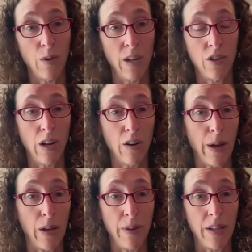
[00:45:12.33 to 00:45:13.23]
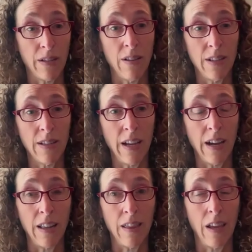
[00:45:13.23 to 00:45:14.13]
want to share about it because honestly,
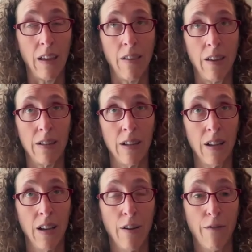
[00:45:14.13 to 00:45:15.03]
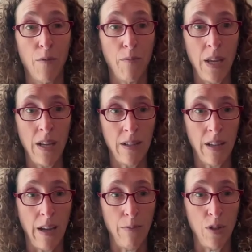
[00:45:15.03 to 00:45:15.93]
I think that for me it's a
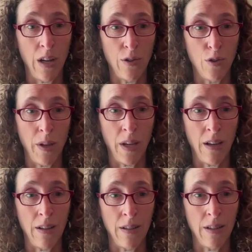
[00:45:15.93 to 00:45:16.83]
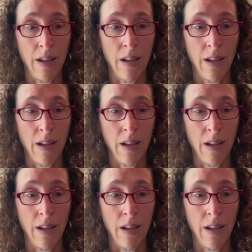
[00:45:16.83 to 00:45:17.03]
game changer because